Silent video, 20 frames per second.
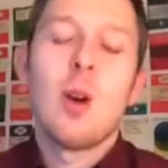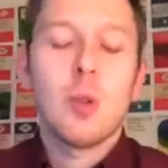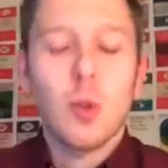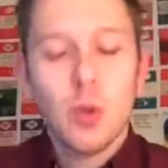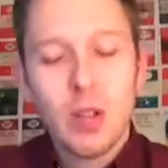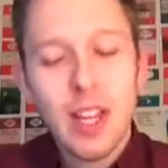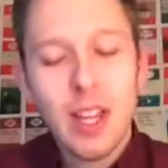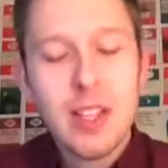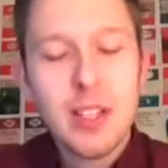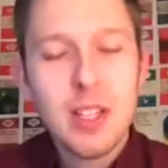
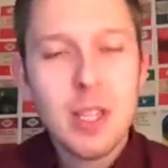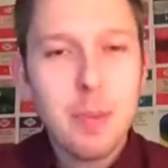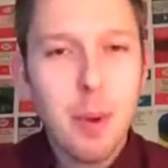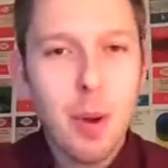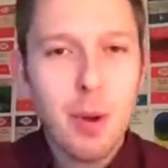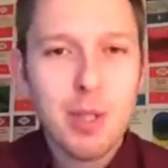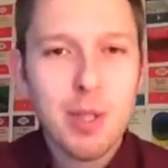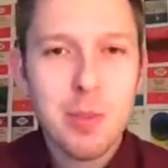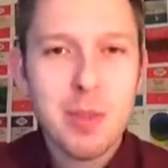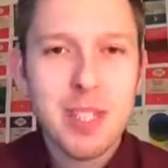So I'm going to get this in the
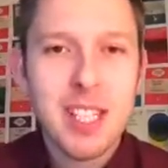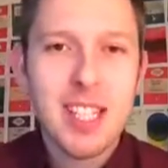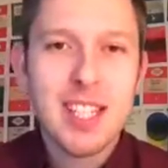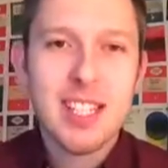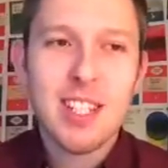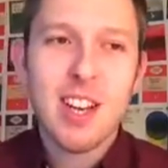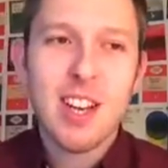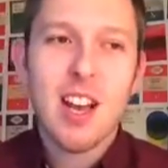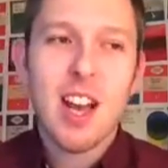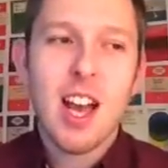post to my
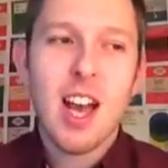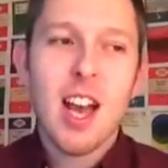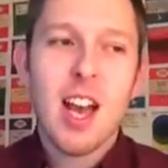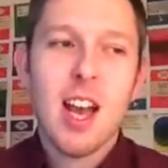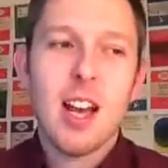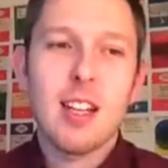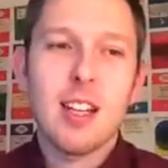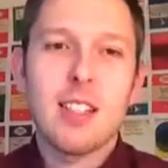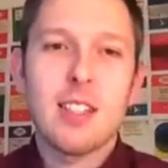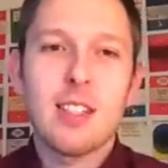sister,
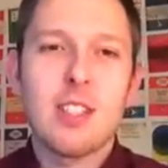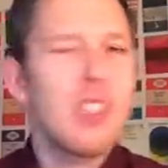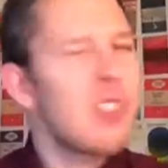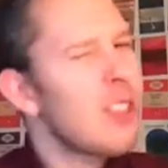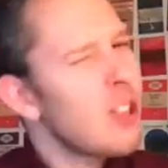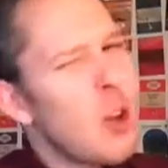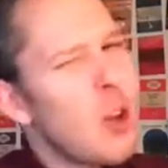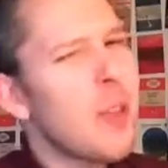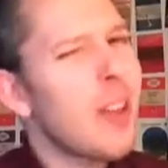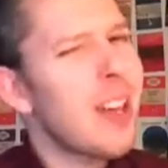and she
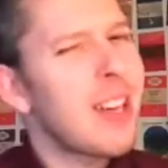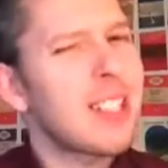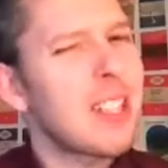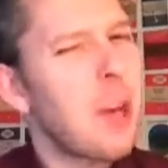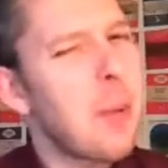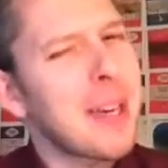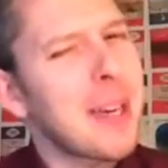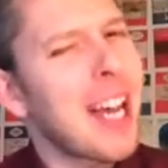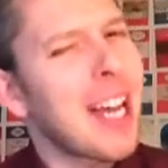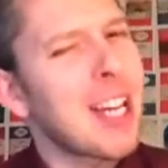doesn't know that it's
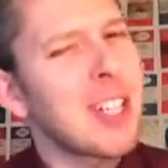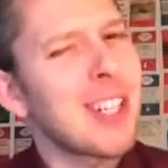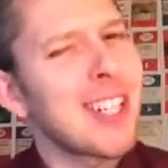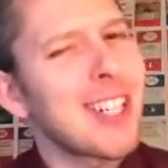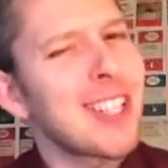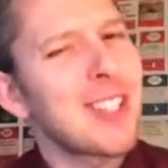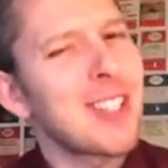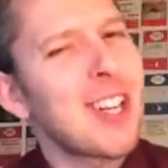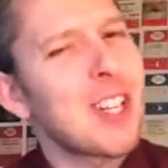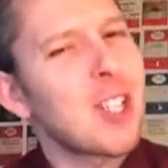coming
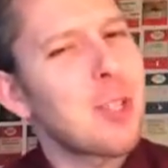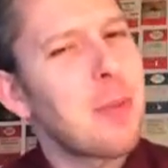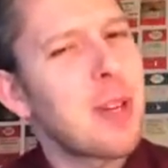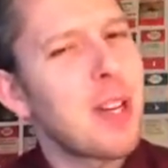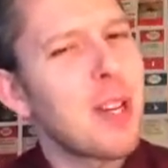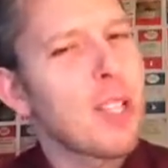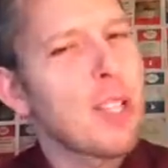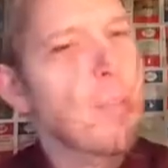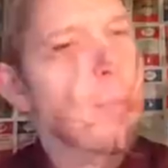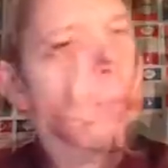actually, so that should be
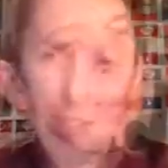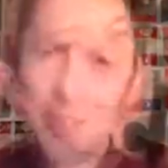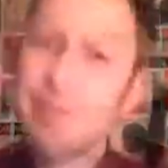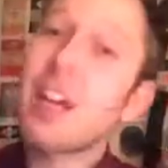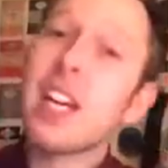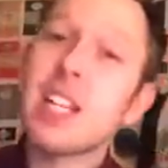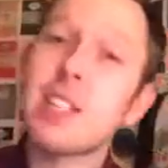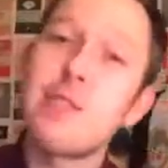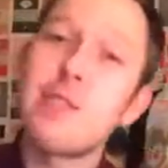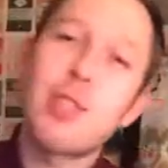a nice surprise.
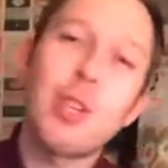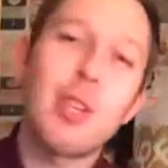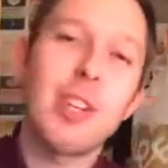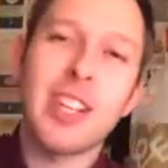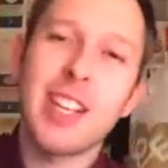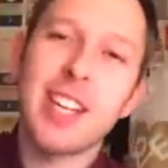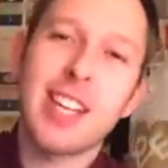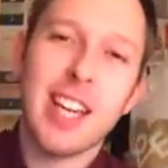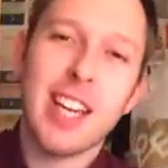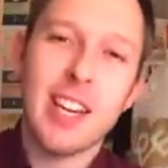Thanks for
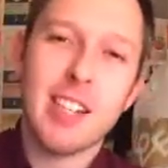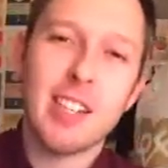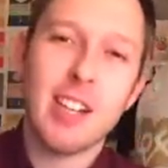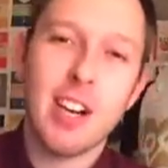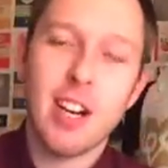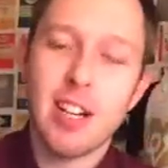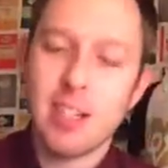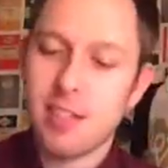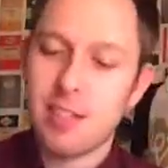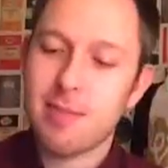tuning in again,
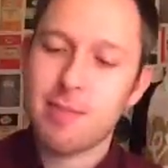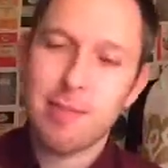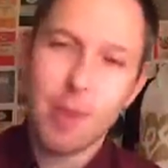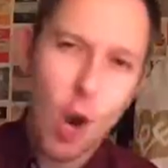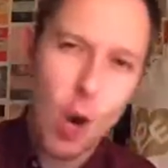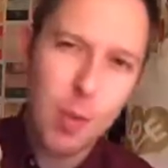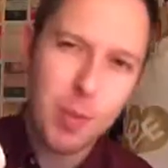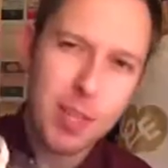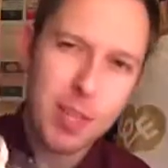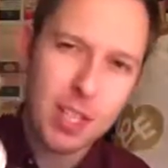guys. I
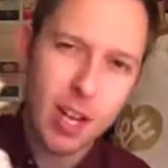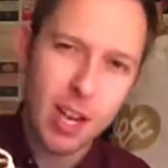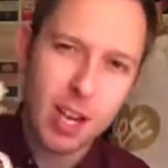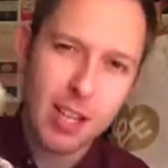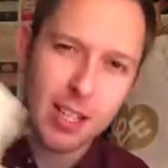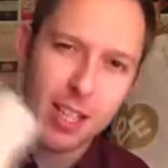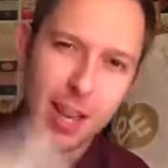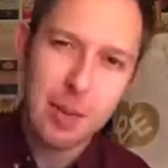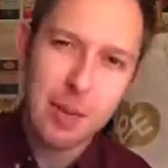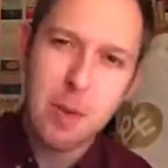hope this
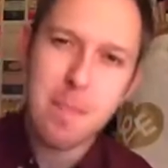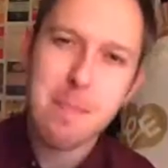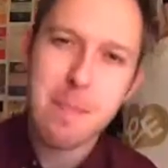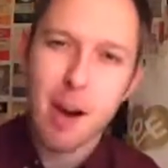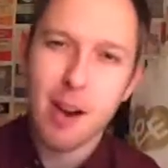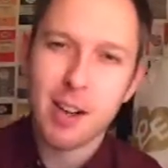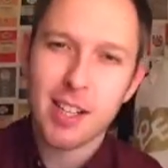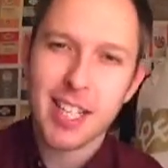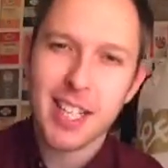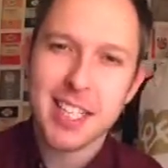kind of kept you
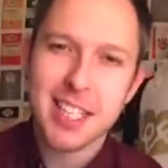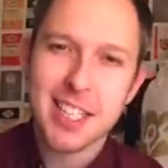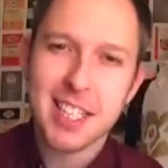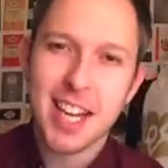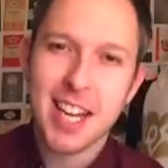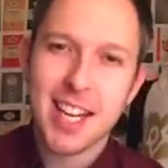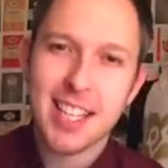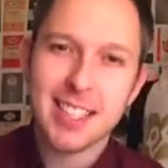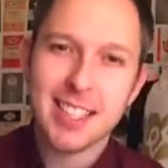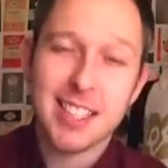mildly
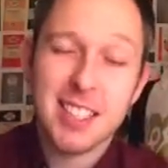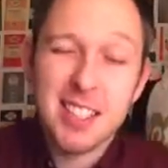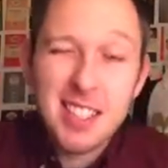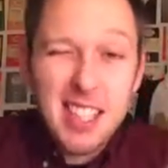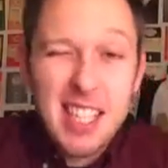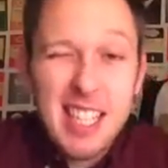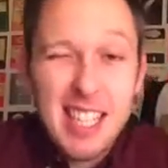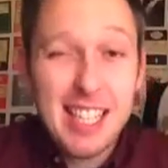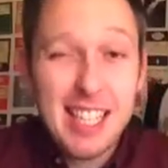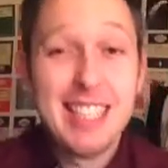entertained.
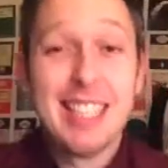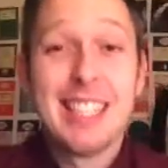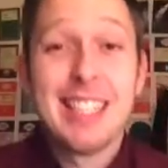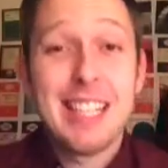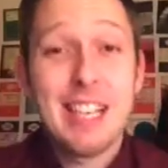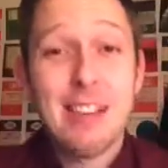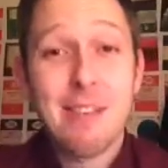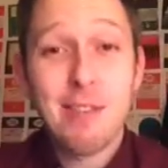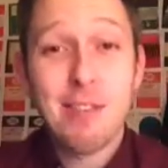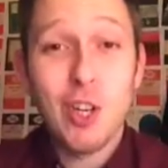
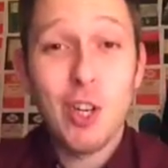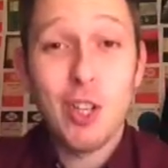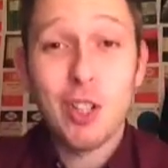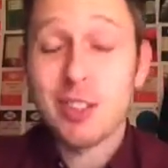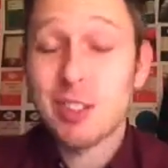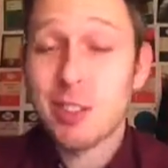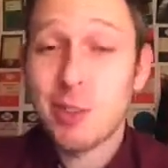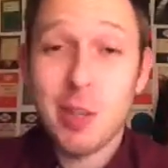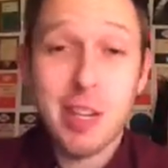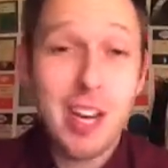If
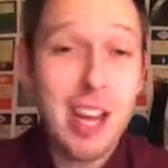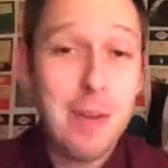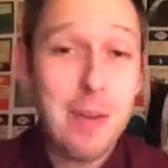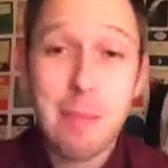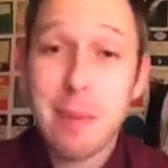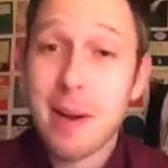not, you had